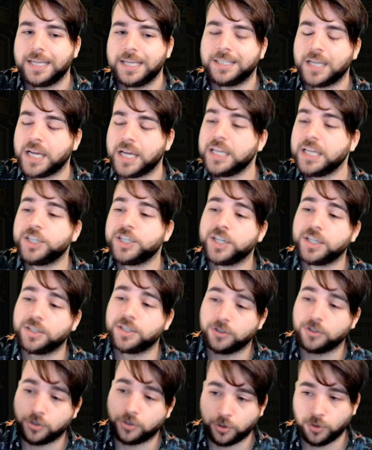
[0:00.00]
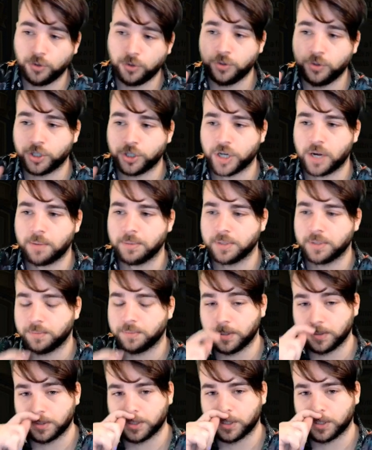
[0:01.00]
Teach it to Shaman
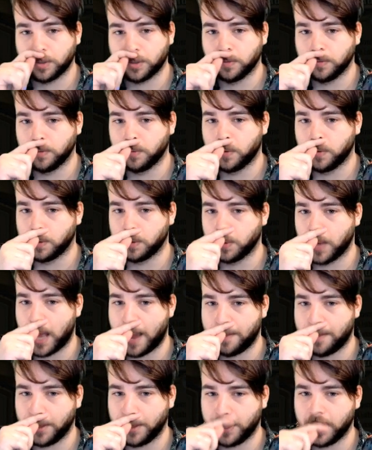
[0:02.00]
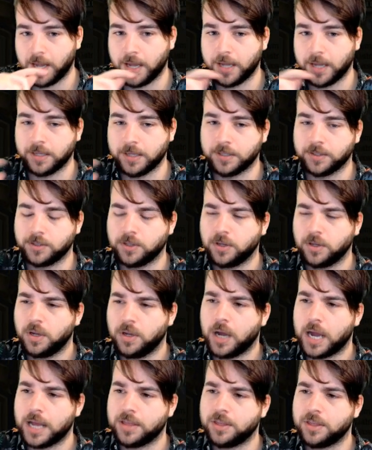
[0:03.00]
spells. So what will happen there is,
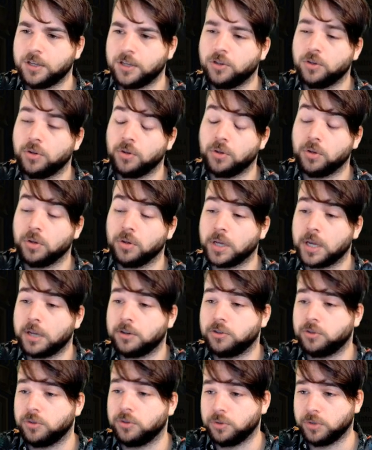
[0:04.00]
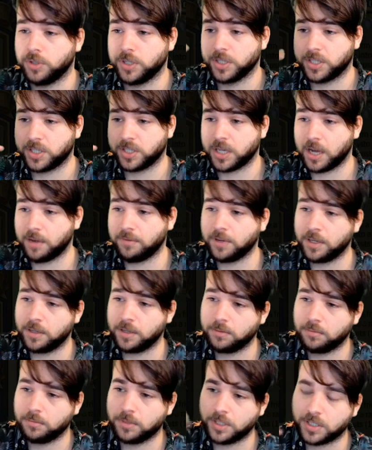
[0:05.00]
I think you get to discover
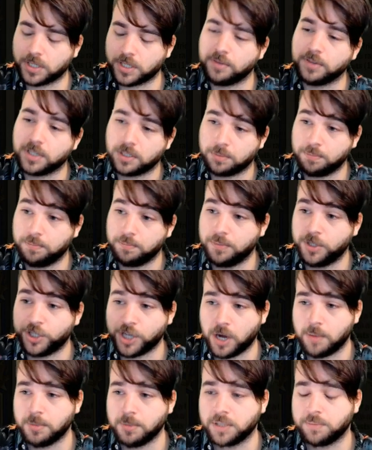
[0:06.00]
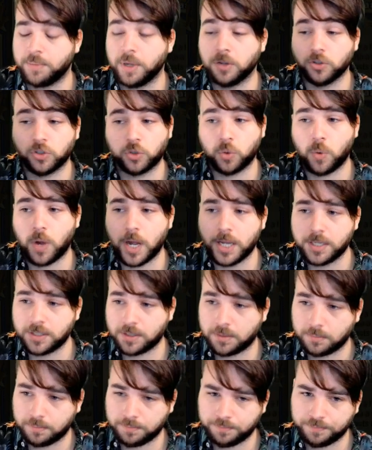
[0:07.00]
Shaman spells twice.